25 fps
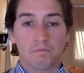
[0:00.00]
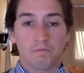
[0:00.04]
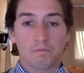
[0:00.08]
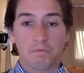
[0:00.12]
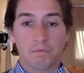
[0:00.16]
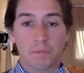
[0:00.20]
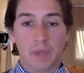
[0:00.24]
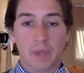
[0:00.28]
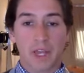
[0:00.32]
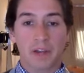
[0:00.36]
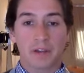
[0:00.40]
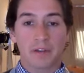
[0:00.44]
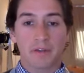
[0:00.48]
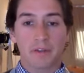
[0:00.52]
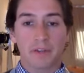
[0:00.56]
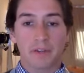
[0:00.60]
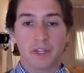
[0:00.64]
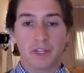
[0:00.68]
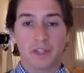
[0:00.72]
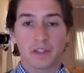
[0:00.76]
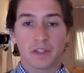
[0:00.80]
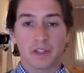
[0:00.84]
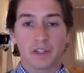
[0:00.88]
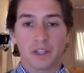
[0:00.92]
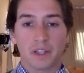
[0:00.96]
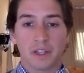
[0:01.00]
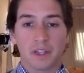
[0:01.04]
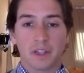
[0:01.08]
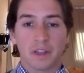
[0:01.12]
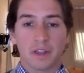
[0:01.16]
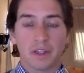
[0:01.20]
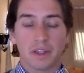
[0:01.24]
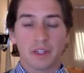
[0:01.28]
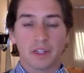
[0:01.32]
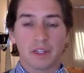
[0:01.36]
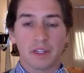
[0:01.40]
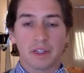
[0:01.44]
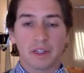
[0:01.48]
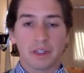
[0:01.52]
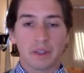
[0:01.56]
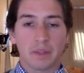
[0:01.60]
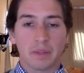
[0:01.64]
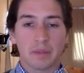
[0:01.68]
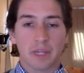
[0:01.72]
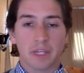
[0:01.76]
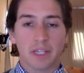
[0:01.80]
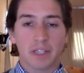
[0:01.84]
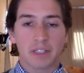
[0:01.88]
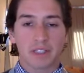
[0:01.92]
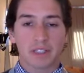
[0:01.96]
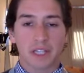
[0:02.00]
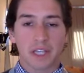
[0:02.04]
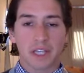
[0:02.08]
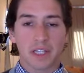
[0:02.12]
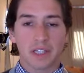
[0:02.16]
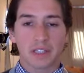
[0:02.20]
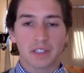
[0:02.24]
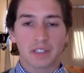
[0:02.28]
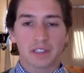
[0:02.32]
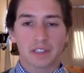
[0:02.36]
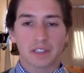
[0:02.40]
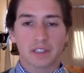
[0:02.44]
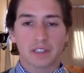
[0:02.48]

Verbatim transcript: benefit that makes sense.